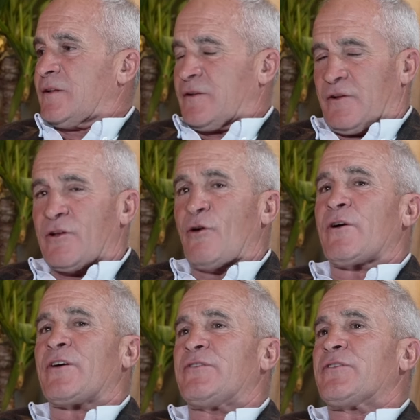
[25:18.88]
The
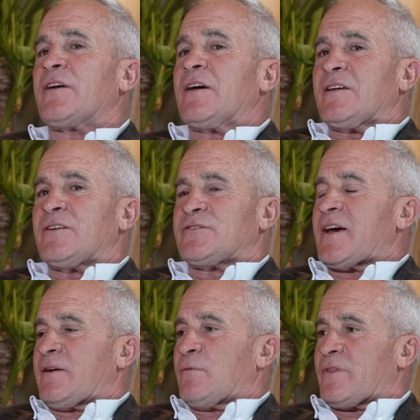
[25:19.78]
longer you
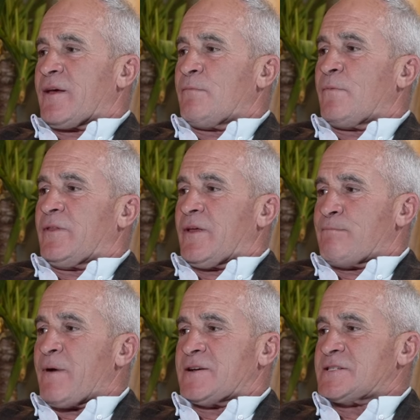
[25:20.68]
take with them in their
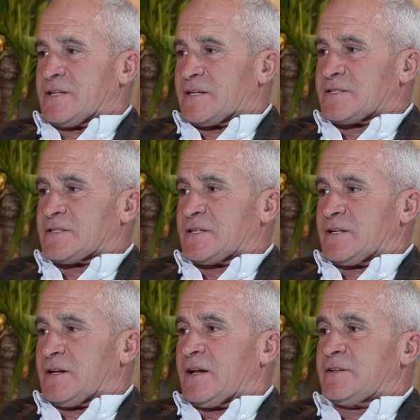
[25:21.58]
basics
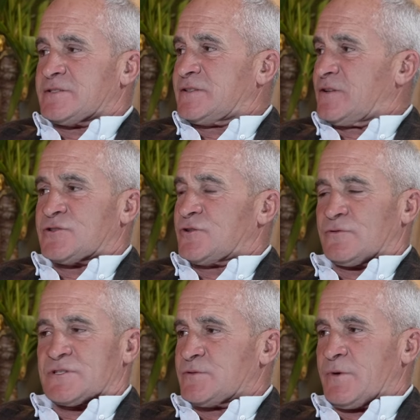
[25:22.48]
is the
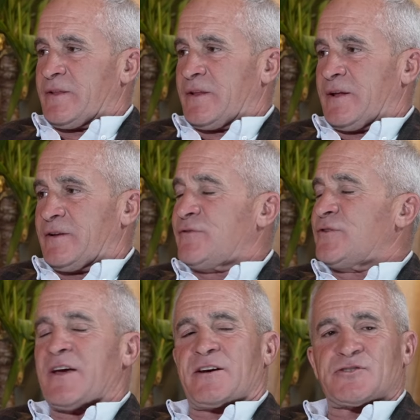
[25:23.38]
shortest way in the end. If you
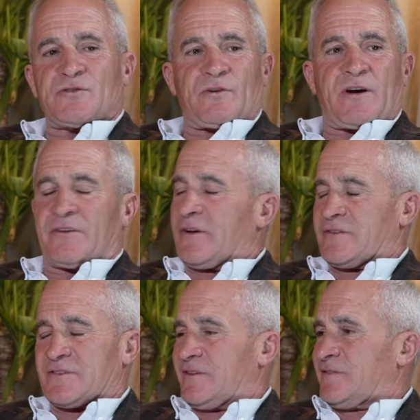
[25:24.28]
take a shortcut,
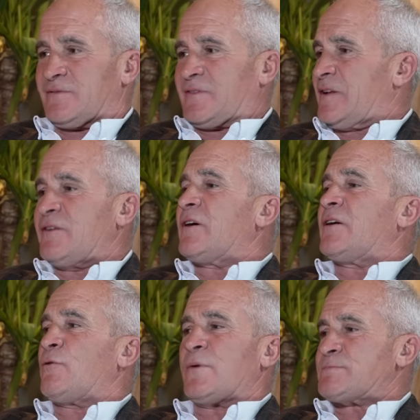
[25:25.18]

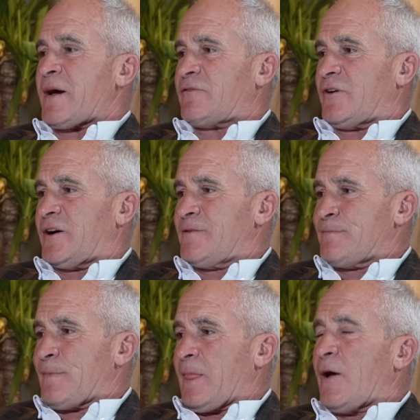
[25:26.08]
it'll always backfire.
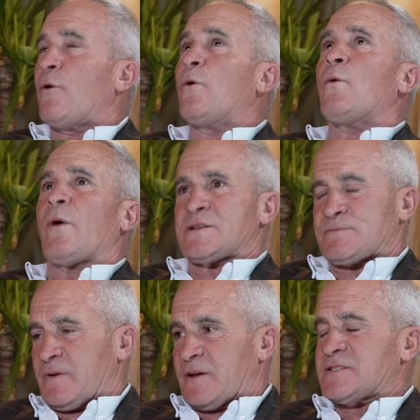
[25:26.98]
Always,
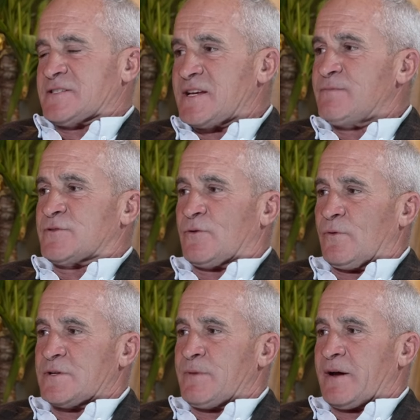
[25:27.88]
it seems to
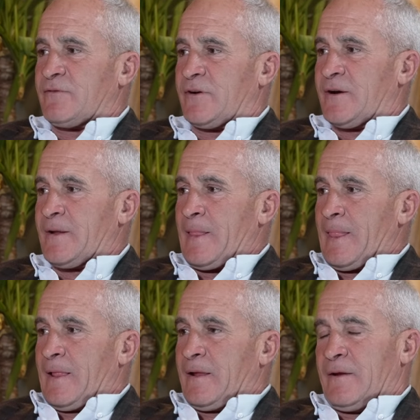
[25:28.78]
always backfire.
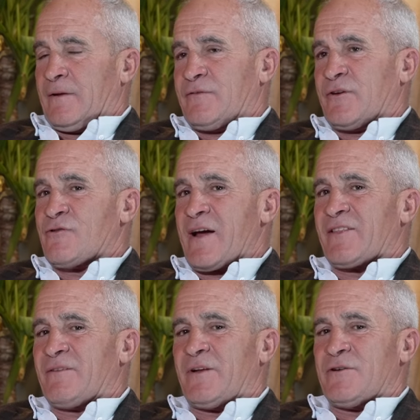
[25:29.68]
If you crank
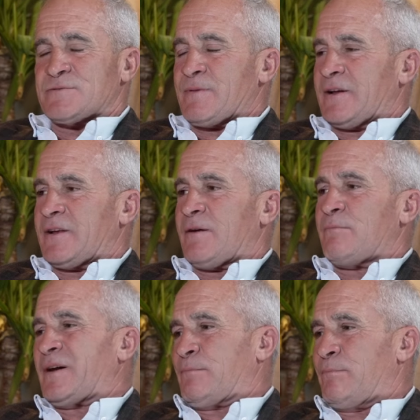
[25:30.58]
the noseband up a
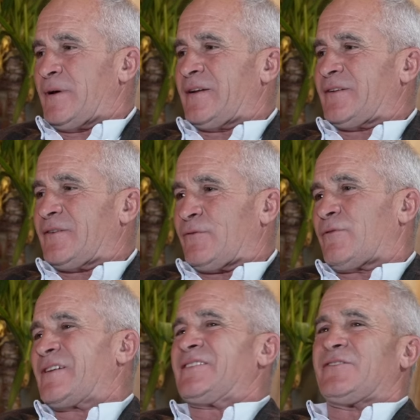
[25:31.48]
big bit,
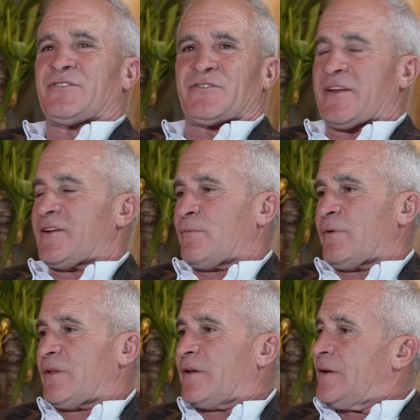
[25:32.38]
you just end up
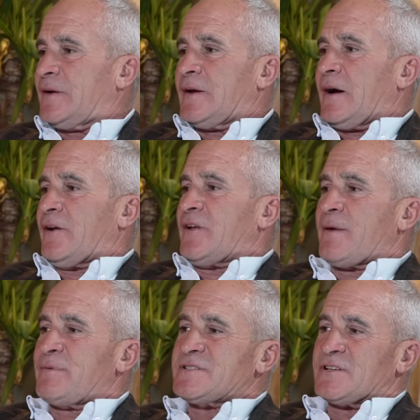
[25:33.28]
with a
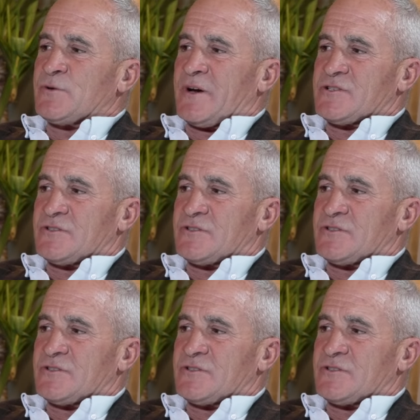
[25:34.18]
unhappy situation.